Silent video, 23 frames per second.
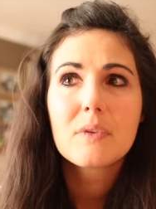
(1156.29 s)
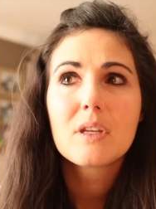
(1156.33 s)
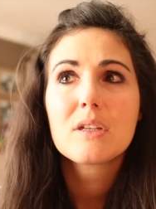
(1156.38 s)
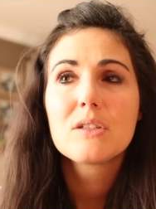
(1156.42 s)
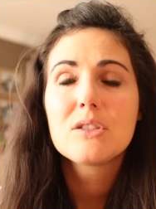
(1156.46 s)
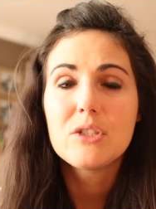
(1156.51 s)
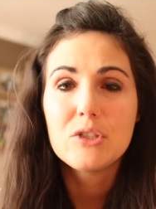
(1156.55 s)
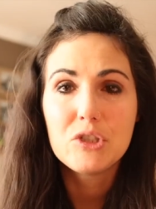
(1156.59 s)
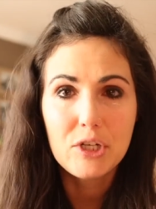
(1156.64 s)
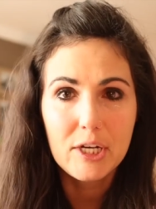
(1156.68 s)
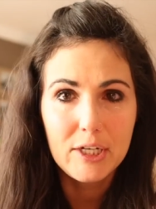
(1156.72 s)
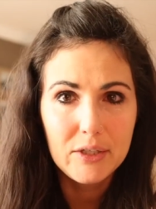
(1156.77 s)

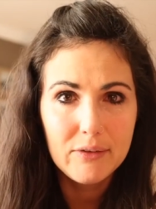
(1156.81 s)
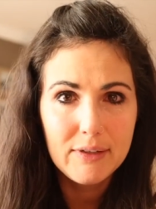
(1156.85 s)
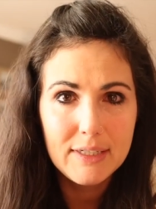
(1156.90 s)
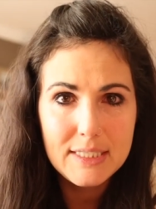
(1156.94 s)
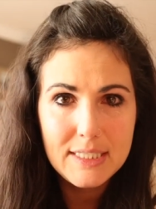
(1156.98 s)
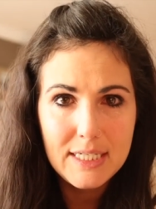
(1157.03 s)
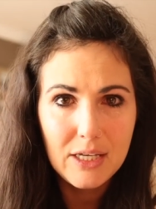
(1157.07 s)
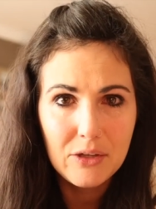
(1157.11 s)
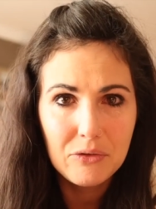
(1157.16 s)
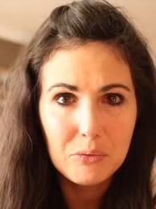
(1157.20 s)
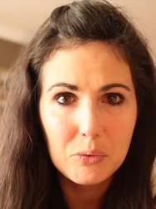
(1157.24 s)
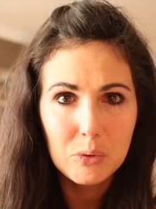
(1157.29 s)
So January
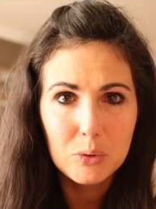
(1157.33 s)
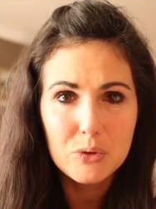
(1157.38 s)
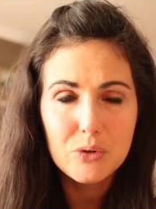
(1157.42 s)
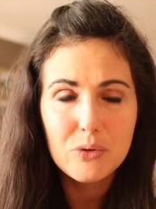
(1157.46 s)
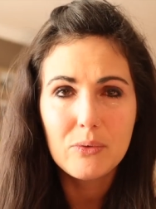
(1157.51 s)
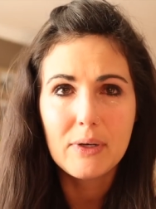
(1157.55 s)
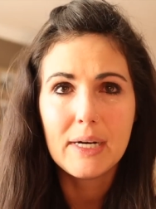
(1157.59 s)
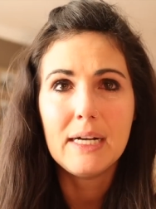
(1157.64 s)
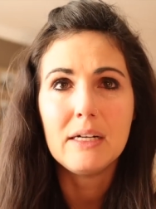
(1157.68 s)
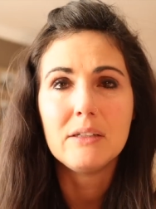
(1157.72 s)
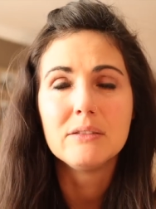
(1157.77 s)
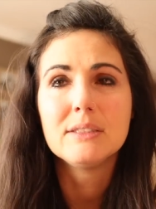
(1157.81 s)
10th rolls
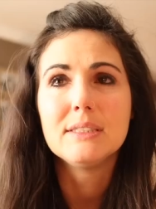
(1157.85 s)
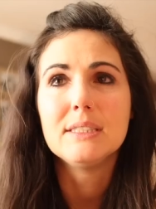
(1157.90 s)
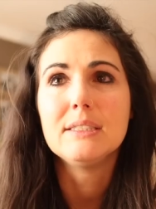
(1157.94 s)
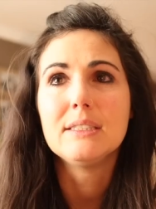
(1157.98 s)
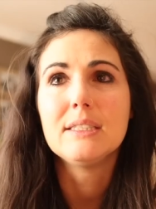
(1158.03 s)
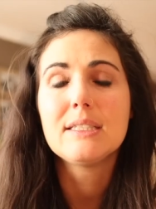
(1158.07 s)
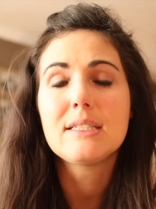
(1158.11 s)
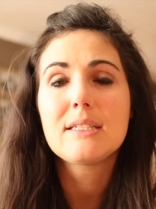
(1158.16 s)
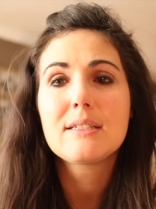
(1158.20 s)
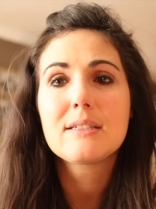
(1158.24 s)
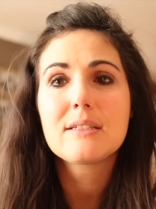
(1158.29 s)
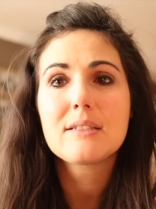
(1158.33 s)
around, and
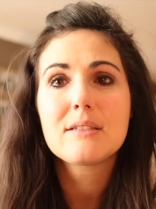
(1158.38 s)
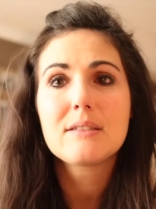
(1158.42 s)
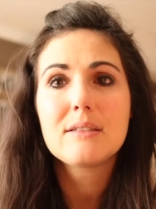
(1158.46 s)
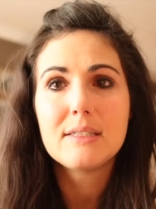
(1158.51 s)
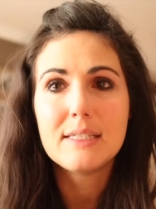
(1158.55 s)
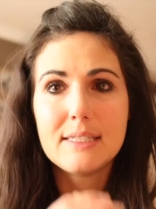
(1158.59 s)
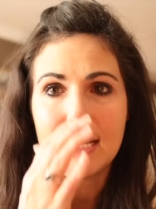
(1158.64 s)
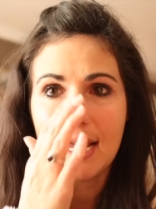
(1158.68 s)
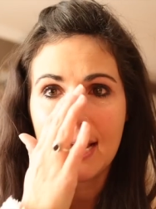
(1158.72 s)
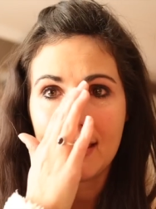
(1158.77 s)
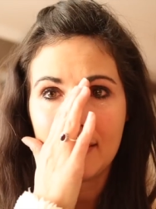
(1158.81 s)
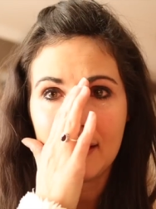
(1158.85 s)
it's
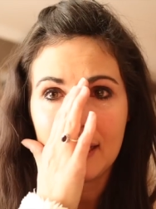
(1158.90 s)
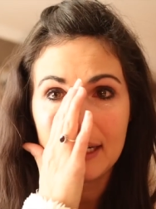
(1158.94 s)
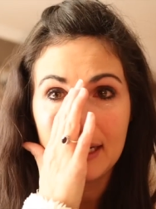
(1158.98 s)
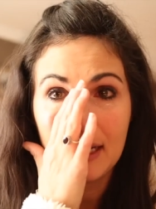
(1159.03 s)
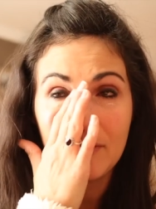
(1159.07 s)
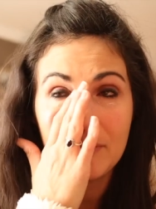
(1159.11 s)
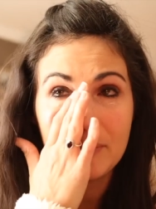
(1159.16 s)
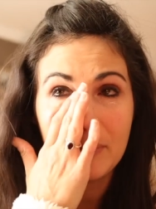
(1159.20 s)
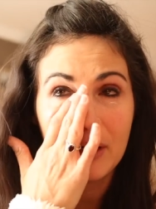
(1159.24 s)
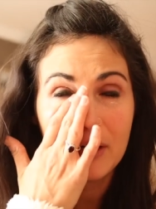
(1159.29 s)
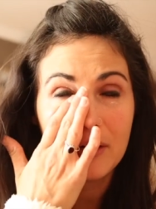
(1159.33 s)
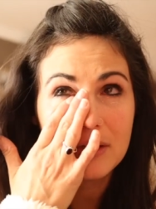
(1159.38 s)
the day that I
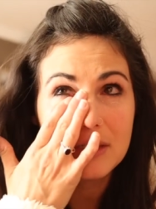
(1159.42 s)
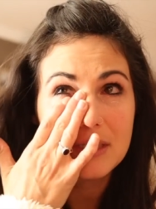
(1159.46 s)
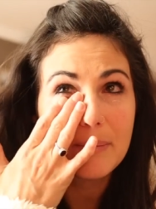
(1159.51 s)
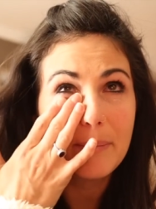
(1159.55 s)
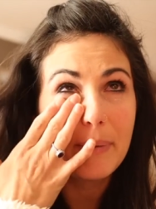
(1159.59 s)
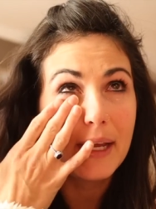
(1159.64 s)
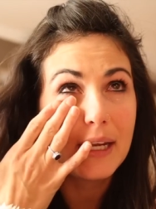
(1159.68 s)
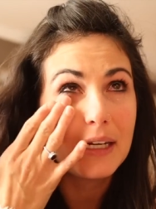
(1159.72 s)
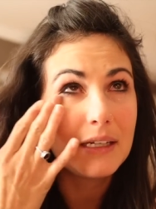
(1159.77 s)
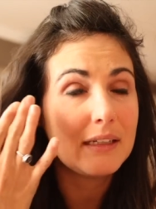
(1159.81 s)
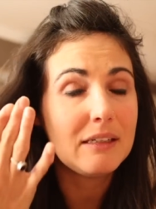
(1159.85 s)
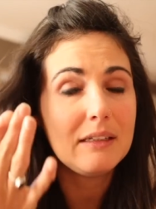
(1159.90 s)
give birth to
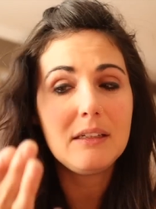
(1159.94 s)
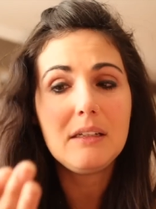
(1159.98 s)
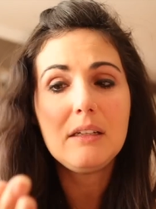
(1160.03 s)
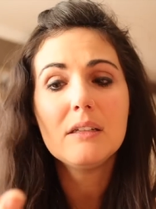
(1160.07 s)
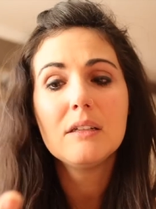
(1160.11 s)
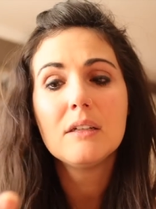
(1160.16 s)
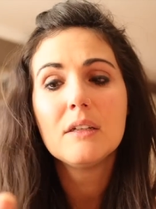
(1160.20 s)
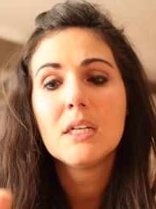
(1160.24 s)
Peyton.